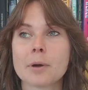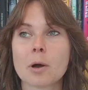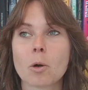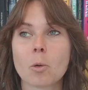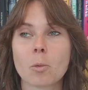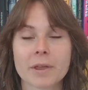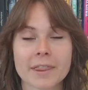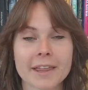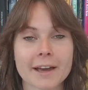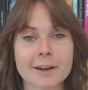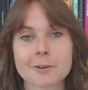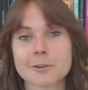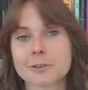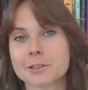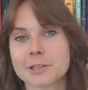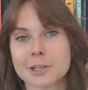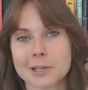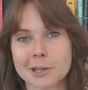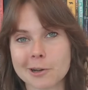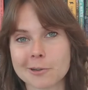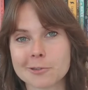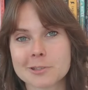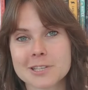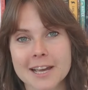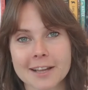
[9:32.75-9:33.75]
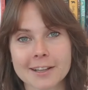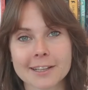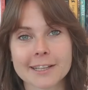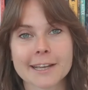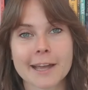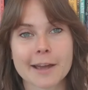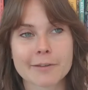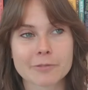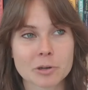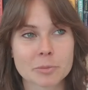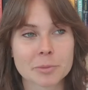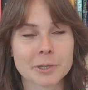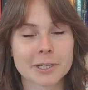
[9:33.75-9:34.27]
Without, you know,
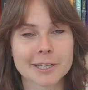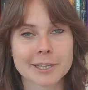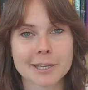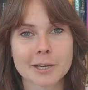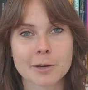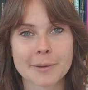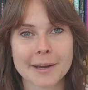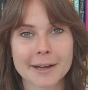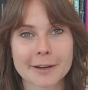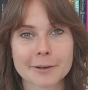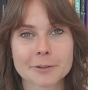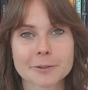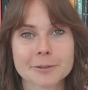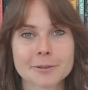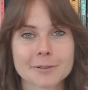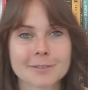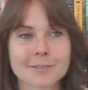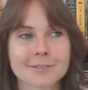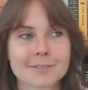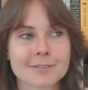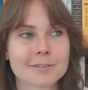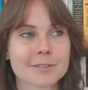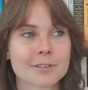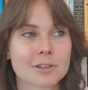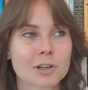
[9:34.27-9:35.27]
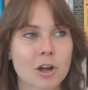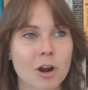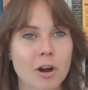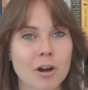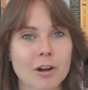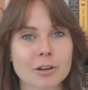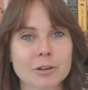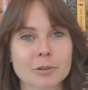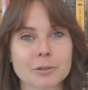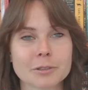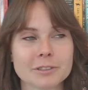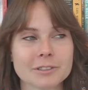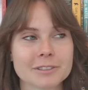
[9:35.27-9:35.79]
telling everybody about
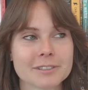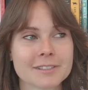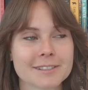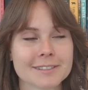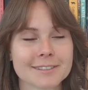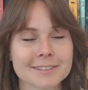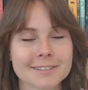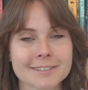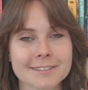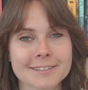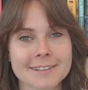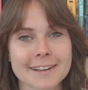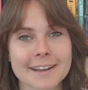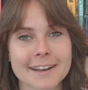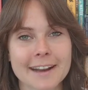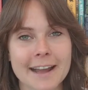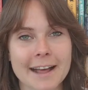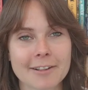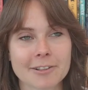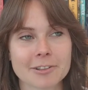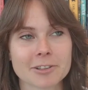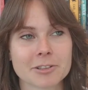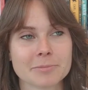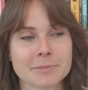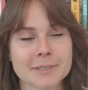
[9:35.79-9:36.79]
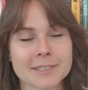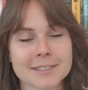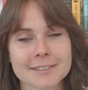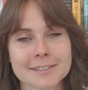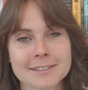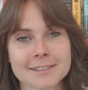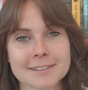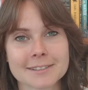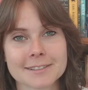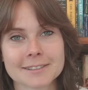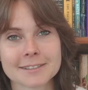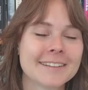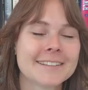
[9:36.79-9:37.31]
gargoyles and
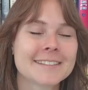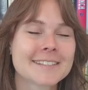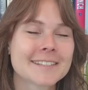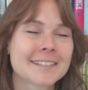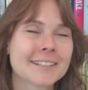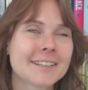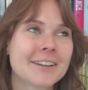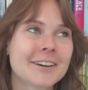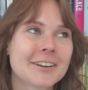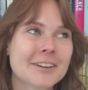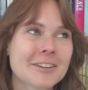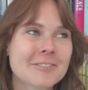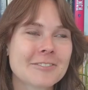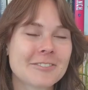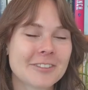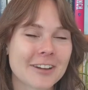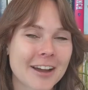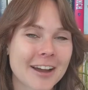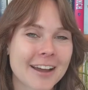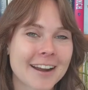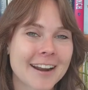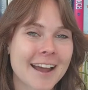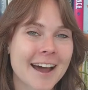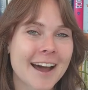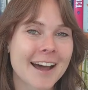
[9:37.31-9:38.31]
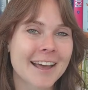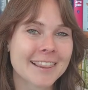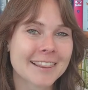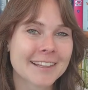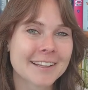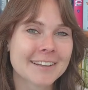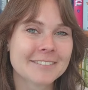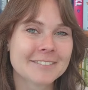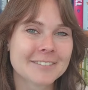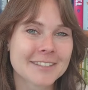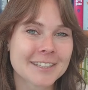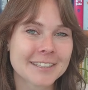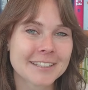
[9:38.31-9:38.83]
alchemists. It's a lot of fun. I
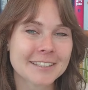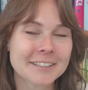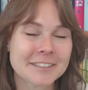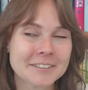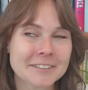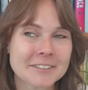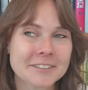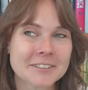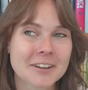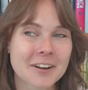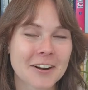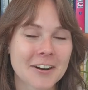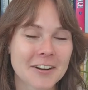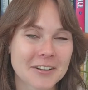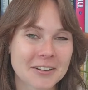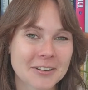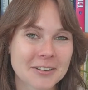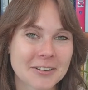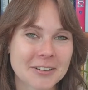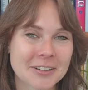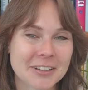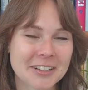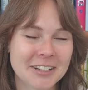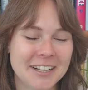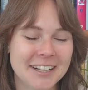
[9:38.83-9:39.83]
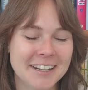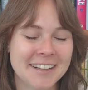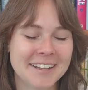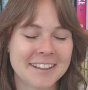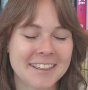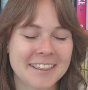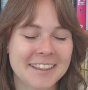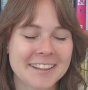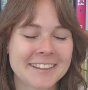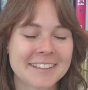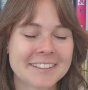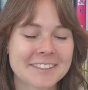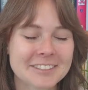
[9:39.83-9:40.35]
love the little gargoyle,
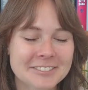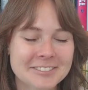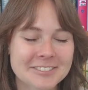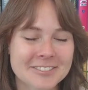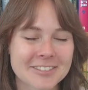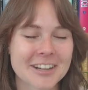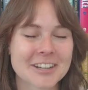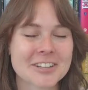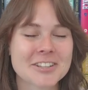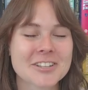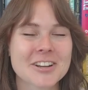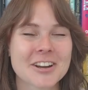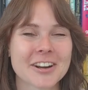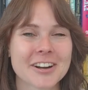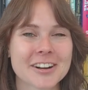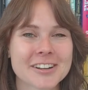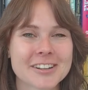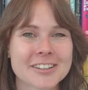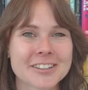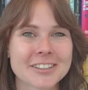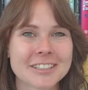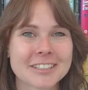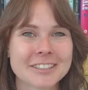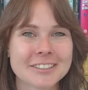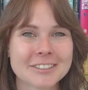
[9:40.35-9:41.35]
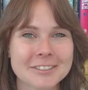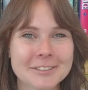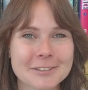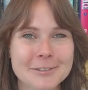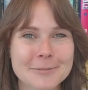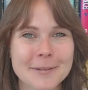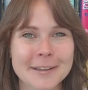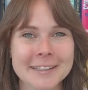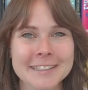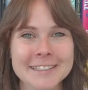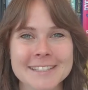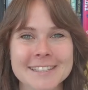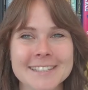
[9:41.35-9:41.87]
the little French gargoyle who
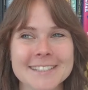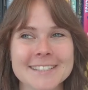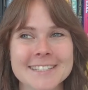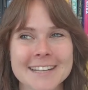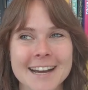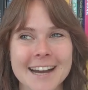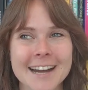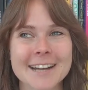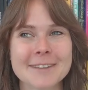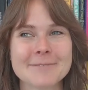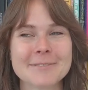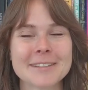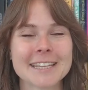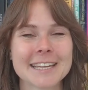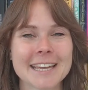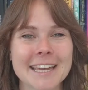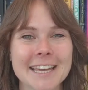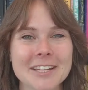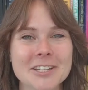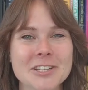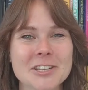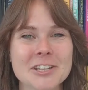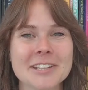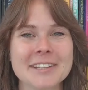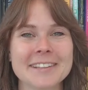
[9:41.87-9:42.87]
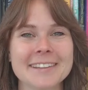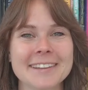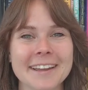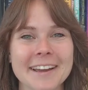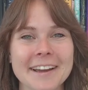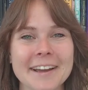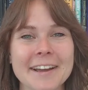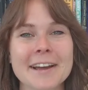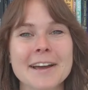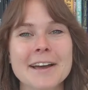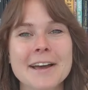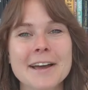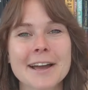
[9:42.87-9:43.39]
spends his time in the kitchen,
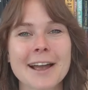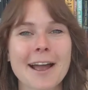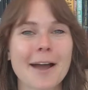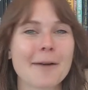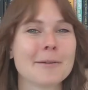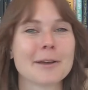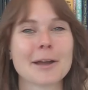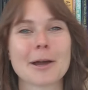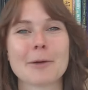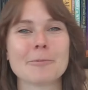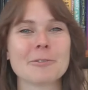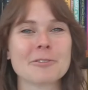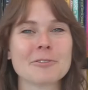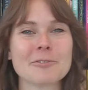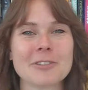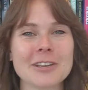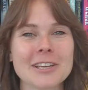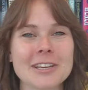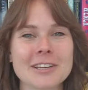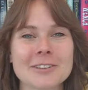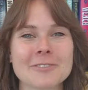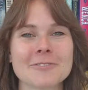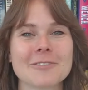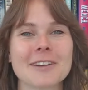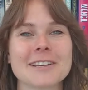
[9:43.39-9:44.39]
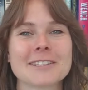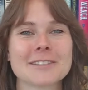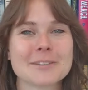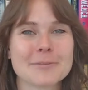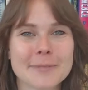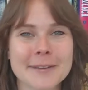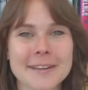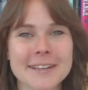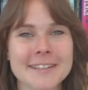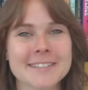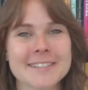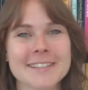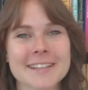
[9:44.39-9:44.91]
like, coming up with vegan
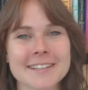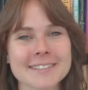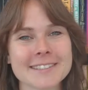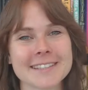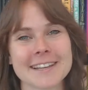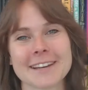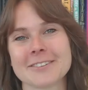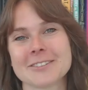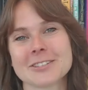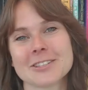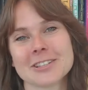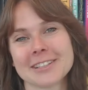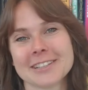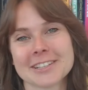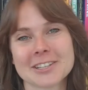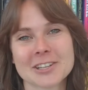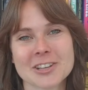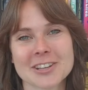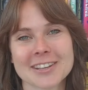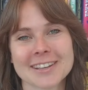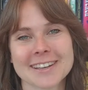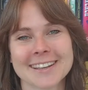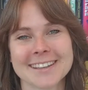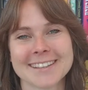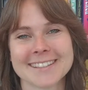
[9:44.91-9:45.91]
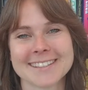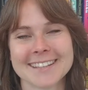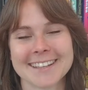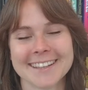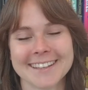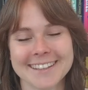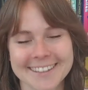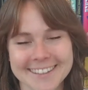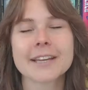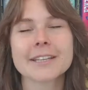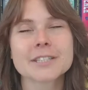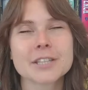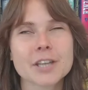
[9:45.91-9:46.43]
recipes that sound delicious.
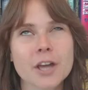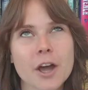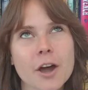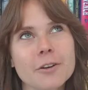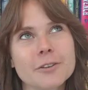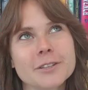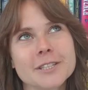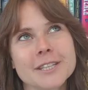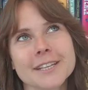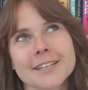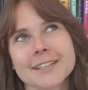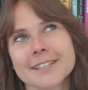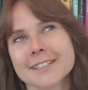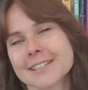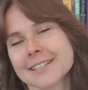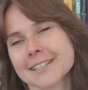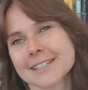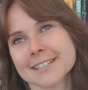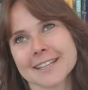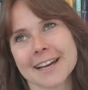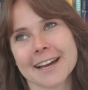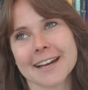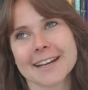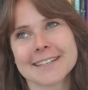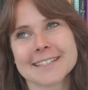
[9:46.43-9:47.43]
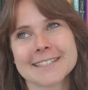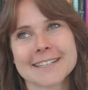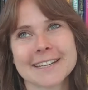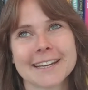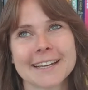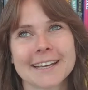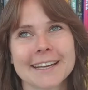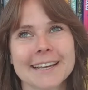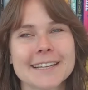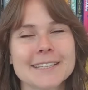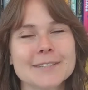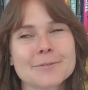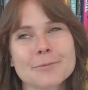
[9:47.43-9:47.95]
It's cozy, it's
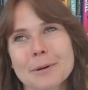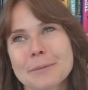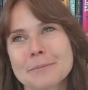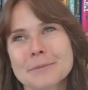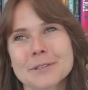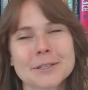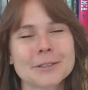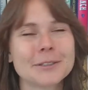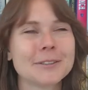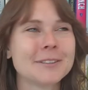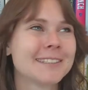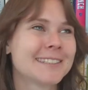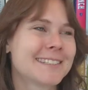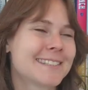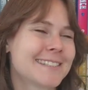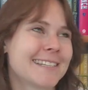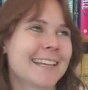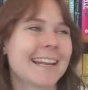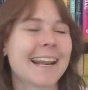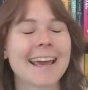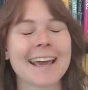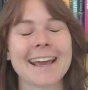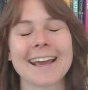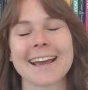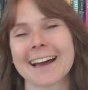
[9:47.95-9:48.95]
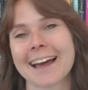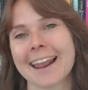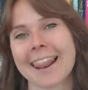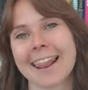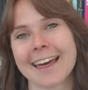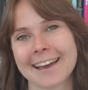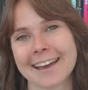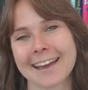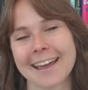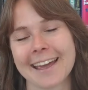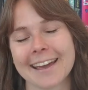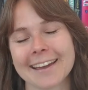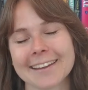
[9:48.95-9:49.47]
exciting, it's whimsical, it's silly, I
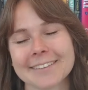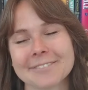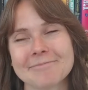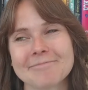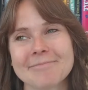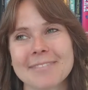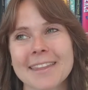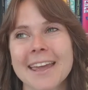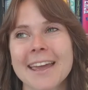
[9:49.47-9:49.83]
like it.